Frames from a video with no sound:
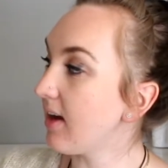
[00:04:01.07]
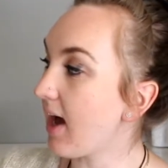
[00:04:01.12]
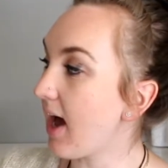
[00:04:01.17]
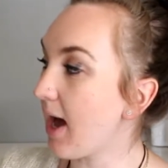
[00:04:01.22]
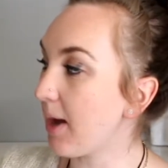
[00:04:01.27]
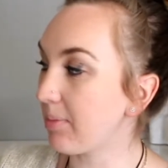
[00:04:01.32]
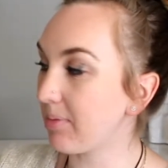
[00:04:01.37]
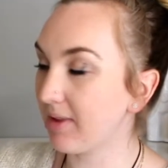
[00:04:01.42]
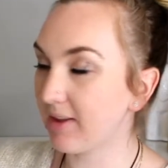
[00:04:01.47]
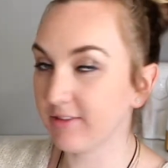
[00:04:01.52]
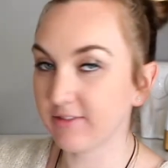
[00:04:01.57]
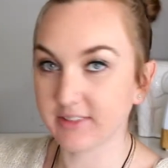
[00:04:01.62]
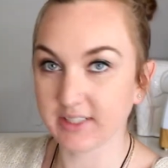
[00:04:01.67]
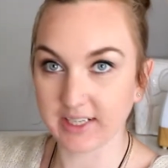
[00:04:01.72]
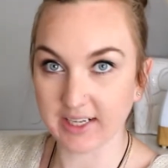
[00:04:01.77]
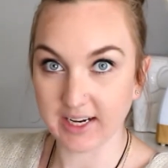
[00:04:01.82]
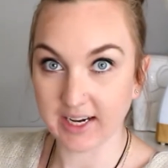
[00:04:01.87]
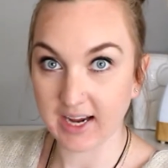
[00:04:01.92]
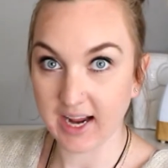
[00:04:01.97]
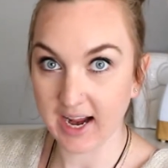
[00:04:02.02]

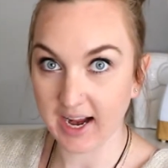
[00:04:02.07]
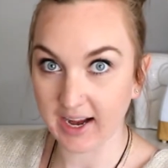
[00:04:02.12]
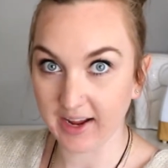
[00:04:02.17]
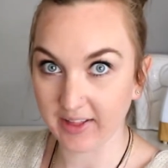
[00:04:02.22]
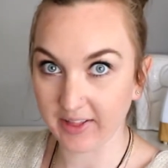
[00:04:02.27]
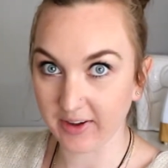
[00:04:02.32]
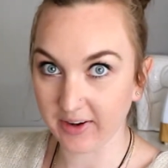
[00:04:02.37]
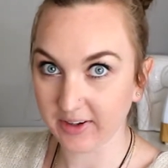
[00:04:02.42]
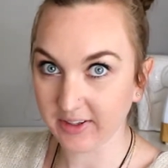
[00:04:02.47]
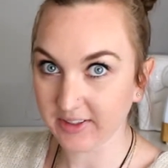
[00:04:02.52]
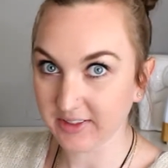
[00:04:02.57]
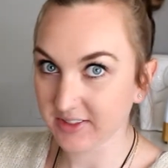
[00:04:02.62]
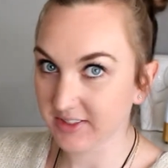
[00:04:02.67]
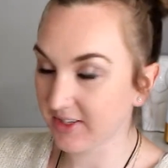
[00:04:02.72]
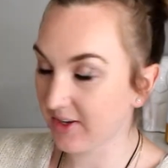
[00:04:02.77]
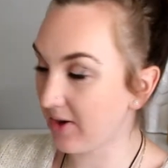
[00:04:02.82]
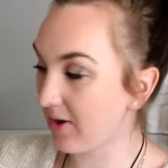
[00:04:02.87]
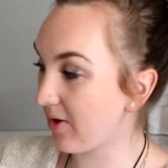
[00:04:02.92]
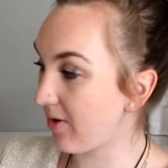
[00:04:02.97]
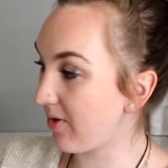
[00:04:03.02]
Uplifting inhaler,
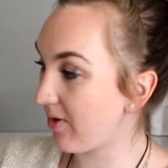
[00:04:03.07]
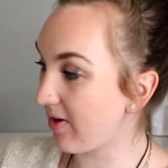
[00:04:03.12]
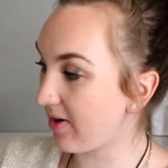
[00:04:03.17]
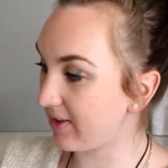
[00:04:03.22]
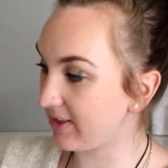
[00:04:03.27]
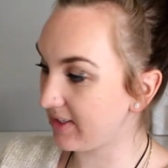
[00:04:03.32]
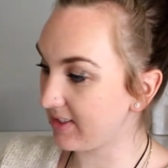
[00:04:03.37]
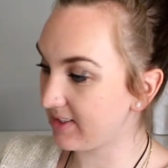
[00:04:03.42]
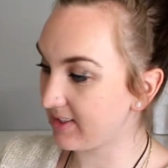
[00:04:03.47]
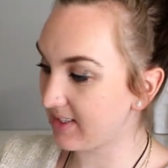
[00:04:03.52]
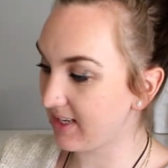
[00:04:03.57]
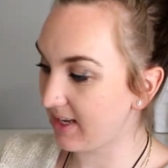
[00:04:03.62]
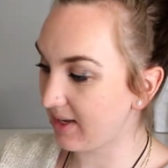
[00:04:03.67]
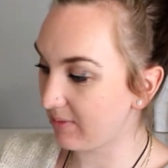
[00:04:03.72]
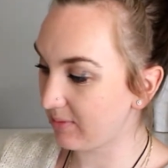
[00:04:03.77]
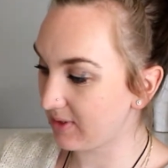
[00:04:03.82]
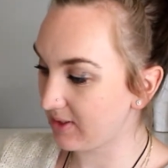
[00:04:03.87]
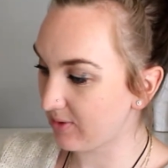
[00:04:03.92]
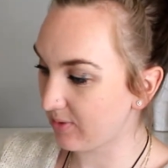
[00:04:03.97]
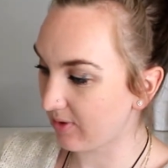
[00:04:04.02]
so on the
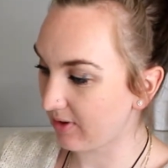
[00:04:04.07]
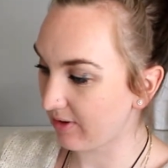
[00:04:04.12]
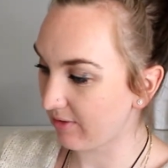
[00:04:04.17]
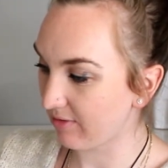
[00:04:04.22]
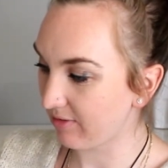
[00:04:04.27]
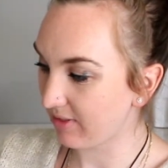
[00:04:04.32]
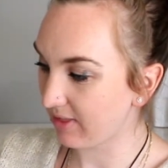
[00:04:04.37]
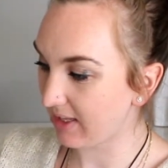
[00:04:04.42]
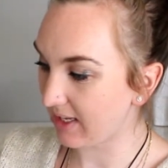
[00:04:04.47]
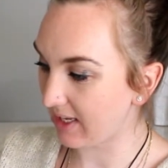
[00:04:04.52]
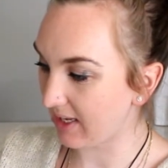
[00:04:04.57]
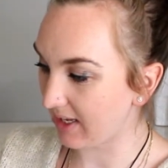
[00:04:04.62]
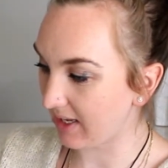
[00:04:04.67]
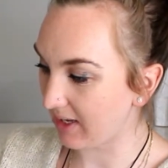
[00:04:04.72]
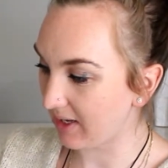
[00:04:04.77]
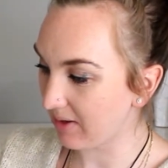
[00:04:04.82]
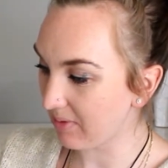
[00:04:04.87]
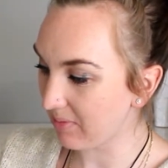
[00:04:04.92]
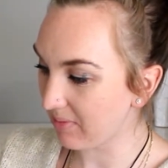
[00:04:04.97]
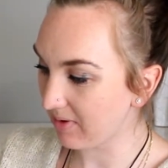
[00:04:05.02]
same sort of
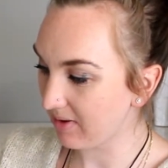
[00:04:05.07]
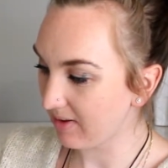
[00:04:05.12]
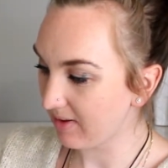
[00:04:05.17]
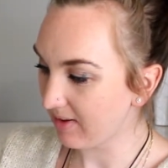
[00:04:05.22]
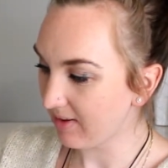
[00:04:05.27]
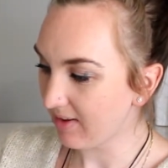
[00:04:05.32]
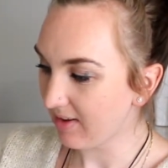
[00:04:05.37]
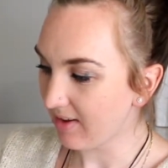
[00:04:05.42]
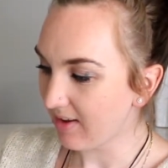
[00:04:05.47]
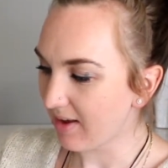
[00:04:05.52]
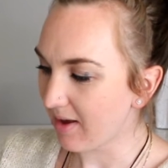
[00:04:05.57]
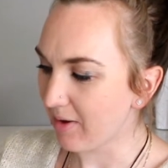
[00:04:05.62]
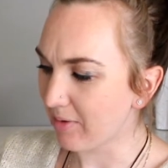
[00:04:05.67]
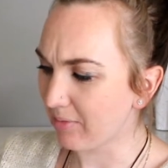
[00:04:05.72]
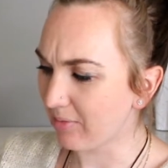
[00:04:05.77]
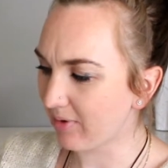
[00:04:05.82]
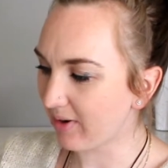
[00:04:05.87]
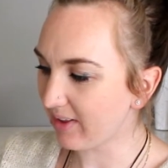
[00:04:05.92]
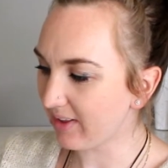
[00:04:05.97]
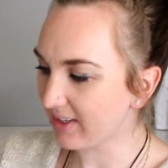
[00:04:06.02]
theme.
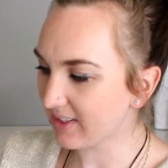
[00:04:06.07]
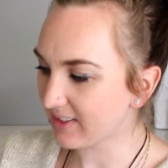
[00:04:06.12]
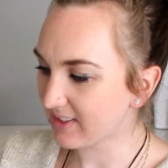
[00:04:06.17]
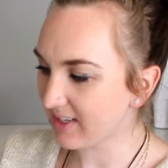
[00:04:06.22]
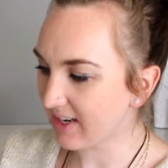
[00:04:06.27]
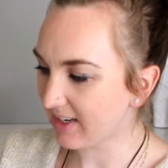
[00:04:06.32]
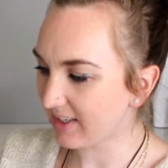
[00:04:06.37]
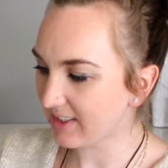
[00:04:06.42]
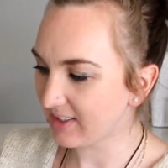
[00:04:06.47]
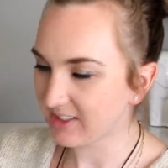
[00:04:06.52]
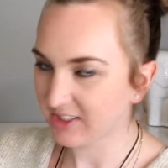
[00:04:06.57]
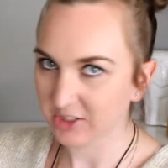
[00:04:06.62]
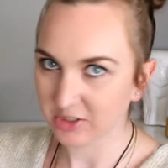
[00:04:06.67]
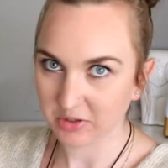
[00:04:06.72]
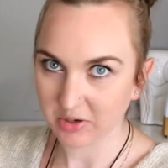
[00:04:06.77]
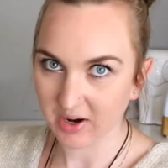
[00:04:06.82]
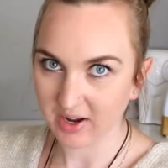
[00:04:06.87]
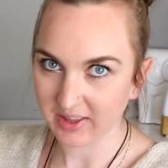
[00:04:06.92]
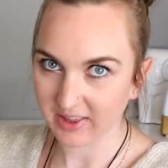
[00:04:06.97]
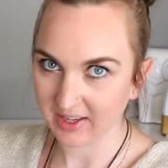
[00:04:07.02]
I'm really excited to
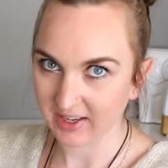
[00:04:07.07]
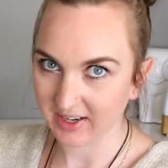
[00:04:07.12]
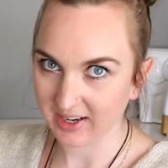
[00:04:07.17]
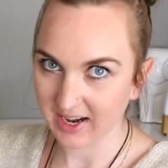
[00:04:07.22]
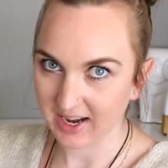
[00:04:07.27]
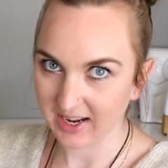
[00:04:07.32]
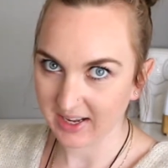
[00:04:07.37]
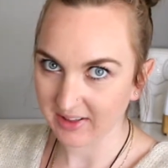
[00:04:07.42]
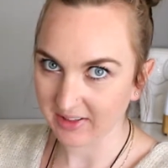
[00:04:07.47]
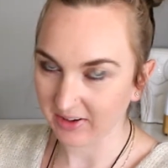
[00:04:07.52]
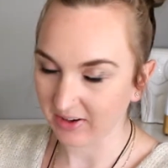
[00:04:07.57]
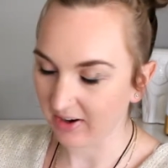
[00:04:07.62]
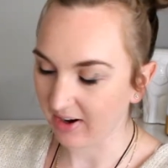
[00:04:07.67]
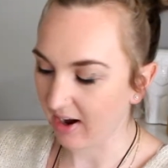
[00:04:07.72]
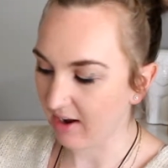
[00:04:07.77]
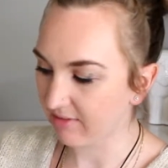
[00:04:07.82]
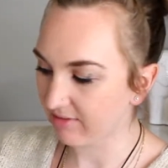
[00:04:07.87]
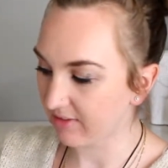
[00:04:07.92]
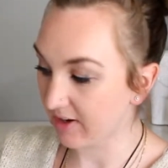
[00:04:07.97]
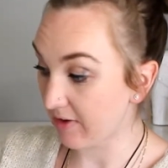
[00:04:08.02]
try the inhaler.
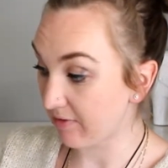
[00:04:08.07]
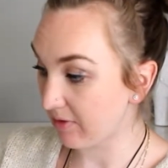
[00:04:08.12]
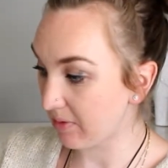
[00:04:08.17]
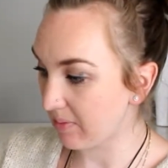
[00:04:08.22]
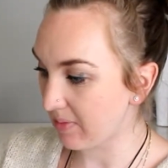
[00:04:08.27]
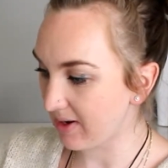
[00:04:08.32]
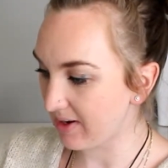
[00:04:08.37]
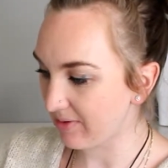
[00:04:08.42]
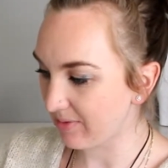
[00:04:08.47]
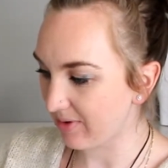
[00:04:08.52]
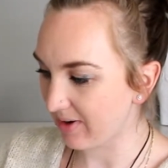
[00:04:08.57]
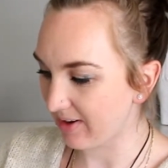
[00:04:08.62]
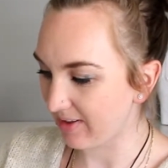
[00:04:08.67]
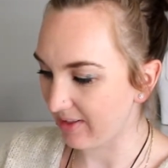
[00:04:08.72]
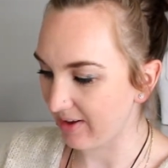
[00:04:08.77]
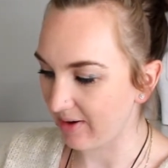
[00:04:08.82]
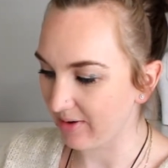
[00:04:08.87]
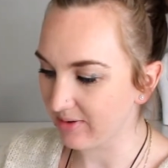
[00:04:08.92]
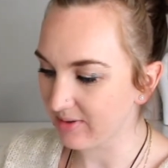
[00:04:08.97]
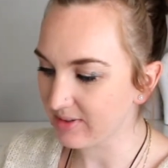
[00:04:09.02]
I've never made one of
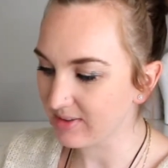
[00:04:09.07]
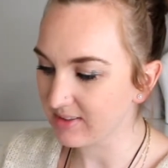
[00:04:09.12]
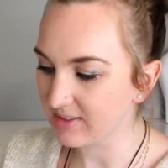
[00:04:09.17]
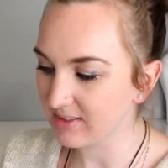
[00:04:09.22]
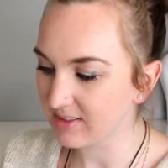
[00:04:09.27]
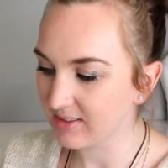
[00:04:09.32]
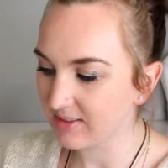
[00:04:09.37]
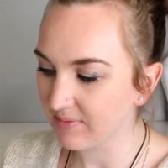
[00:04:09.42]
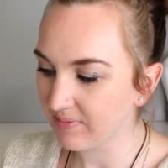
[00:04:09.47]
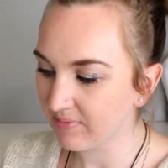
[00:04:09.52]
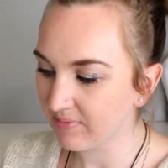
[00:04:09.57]
those.